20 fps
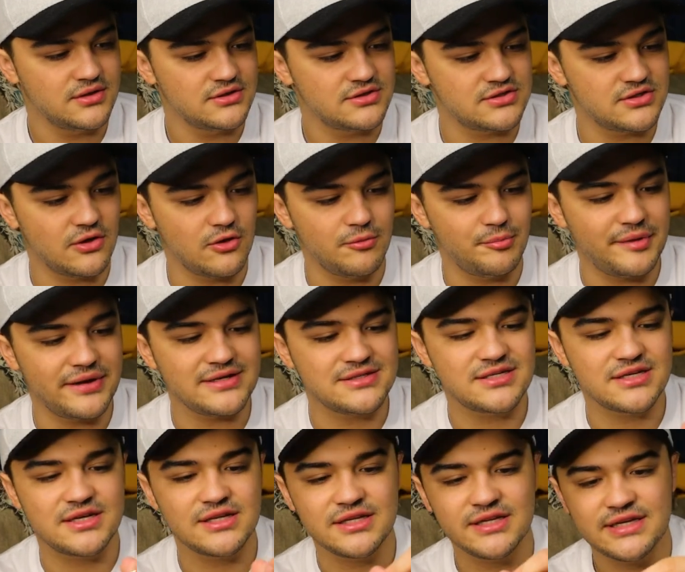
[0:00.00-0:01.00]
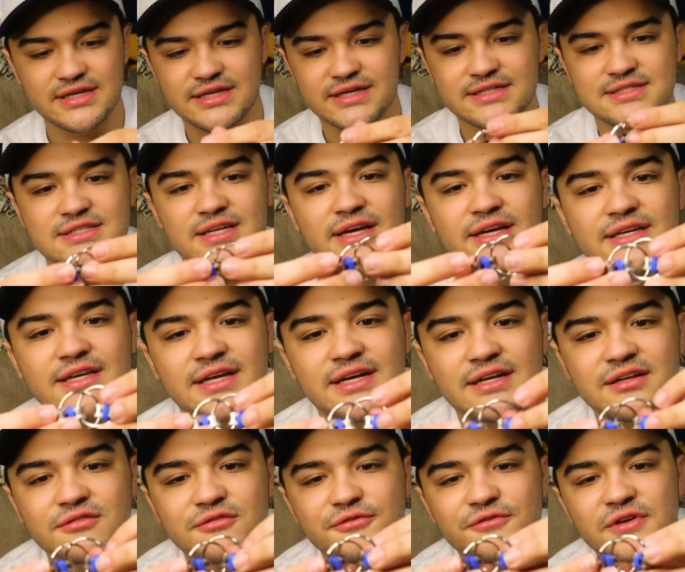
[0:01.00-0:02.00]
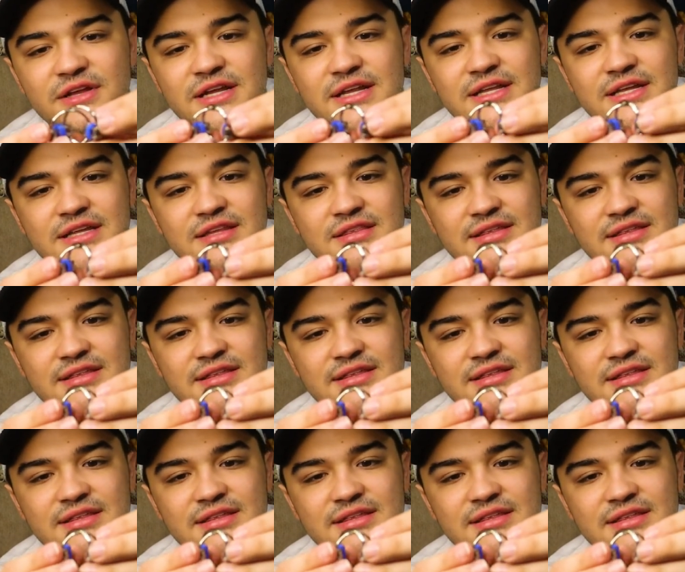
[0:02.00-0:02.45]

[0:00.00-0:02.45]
So basically it's like an infinity